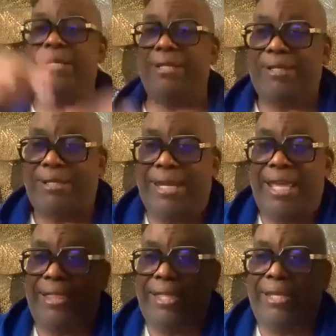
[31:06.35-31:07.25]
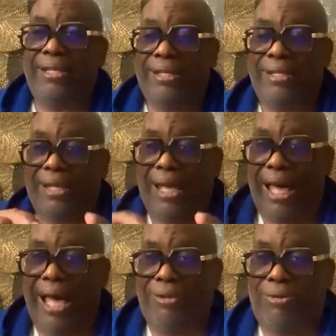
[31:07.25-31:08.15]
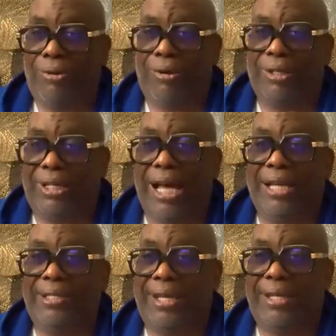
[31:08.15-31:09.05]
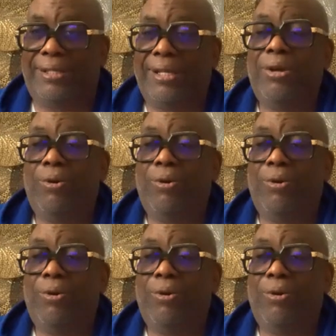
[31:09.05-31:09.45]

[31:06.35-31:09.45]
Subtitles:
in this Nathan hot dog contest,